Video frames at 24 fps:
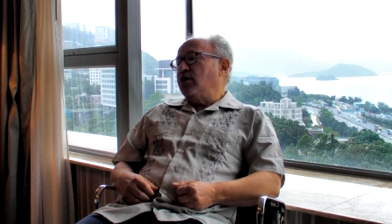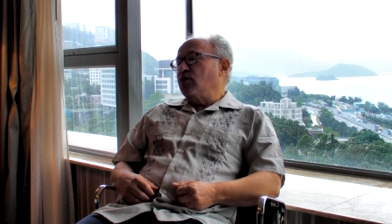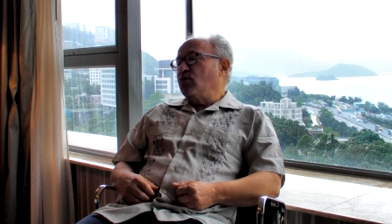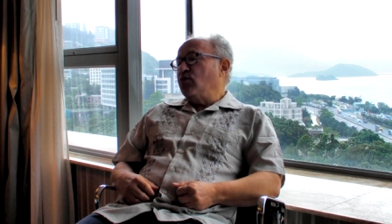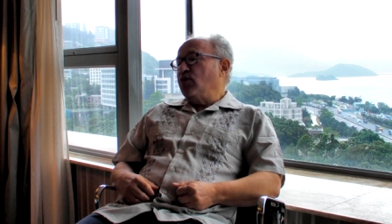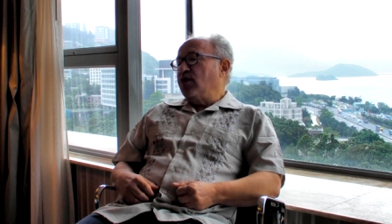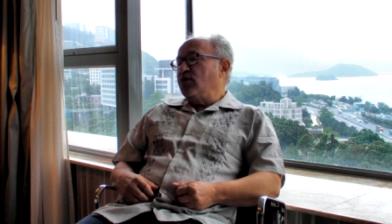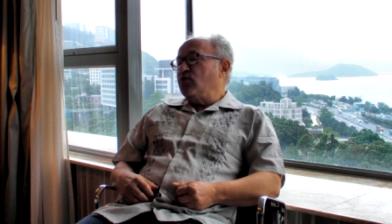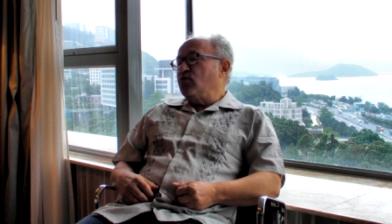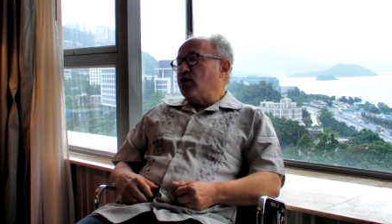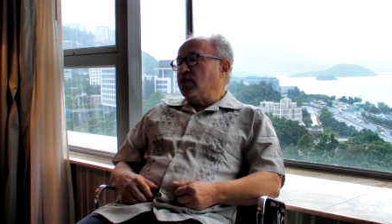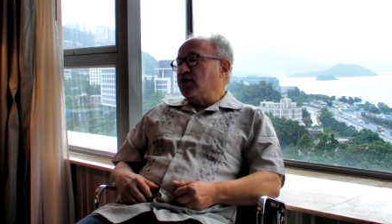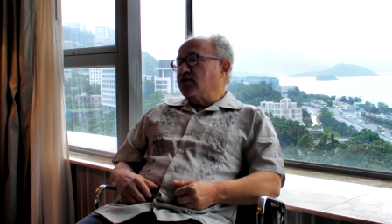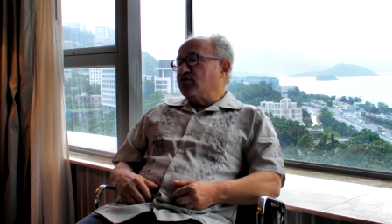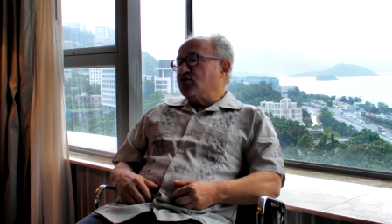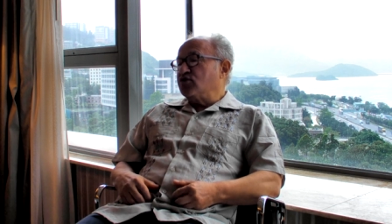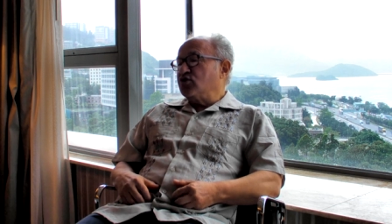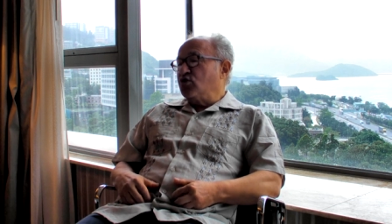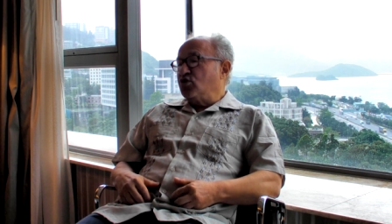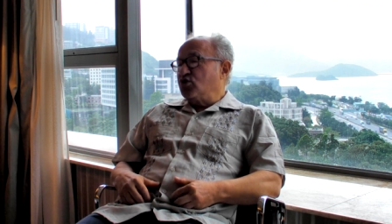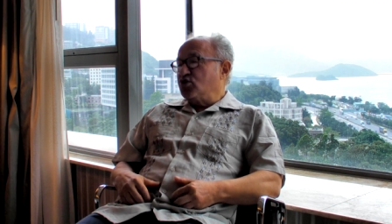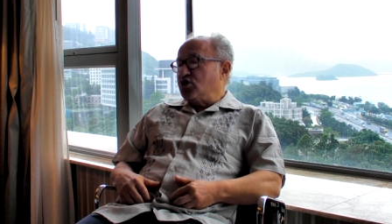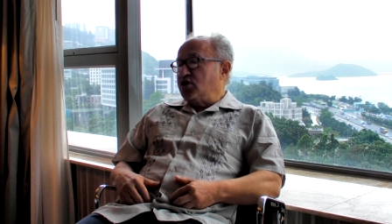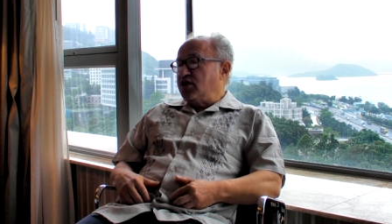read one of
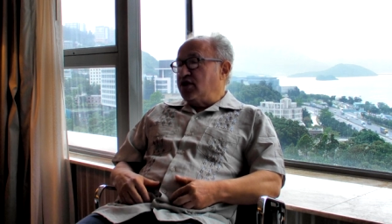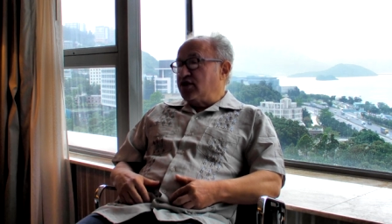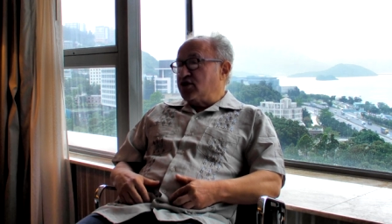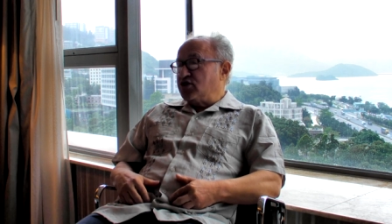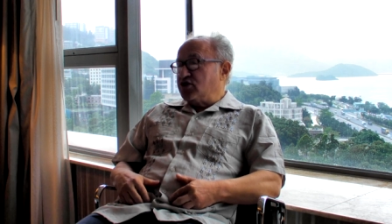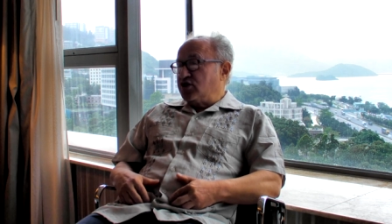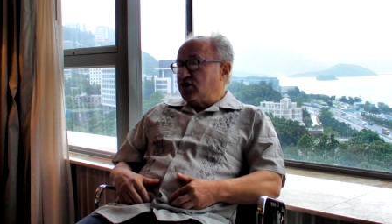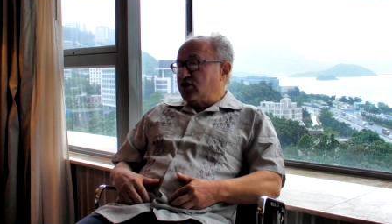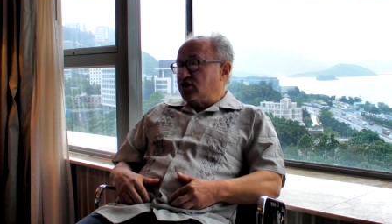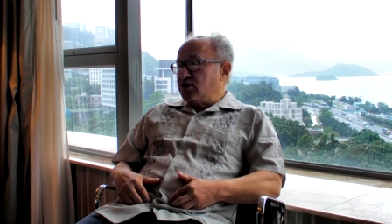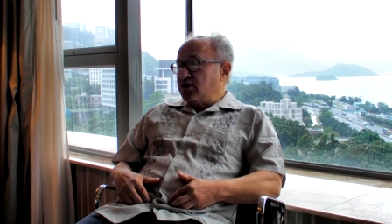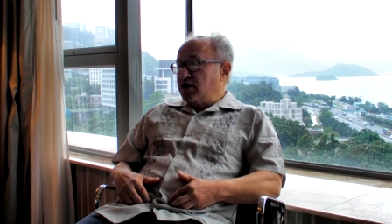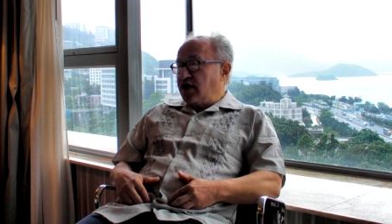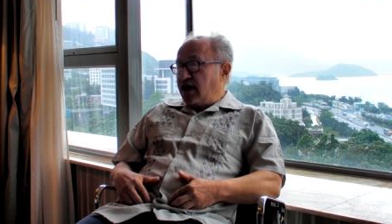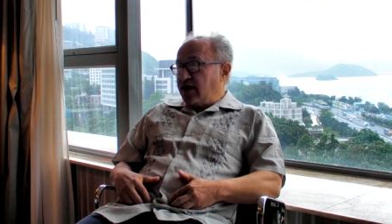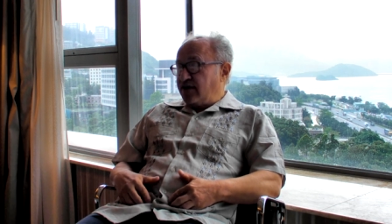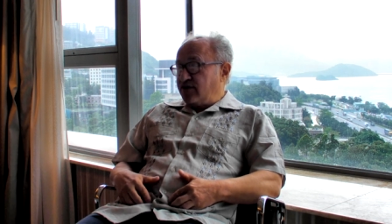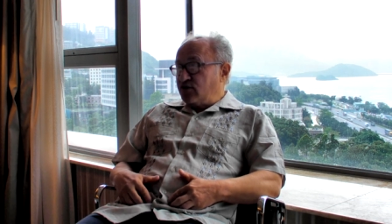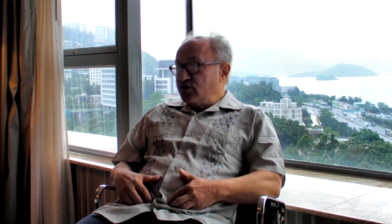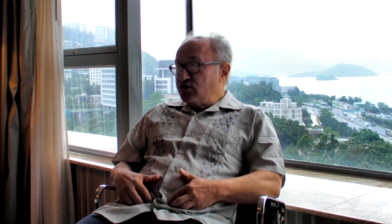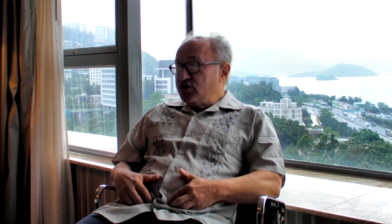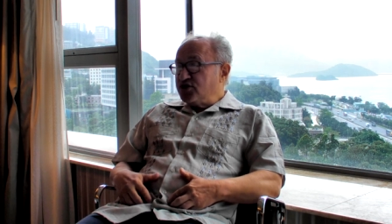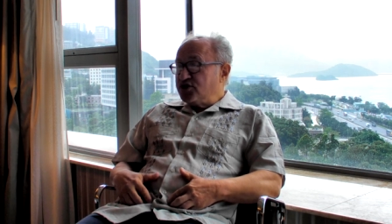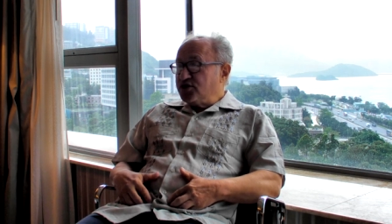Solzhenitsyn's
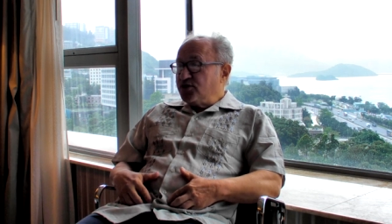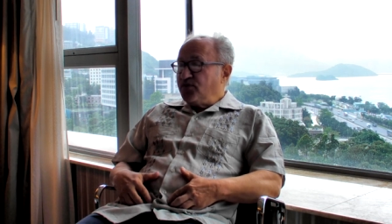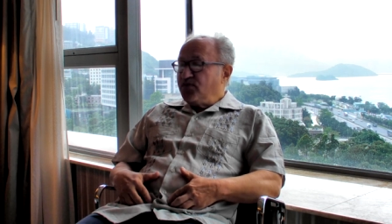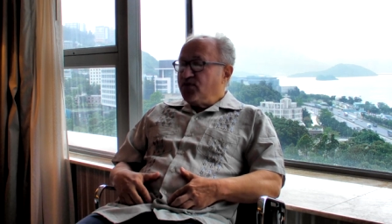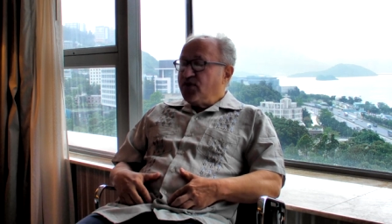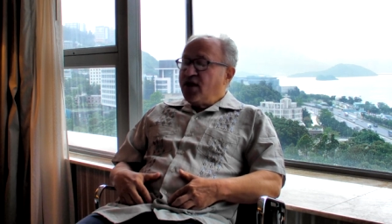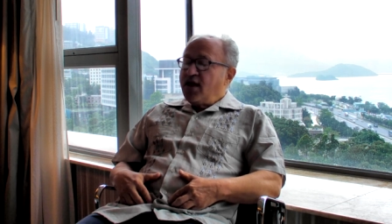novels,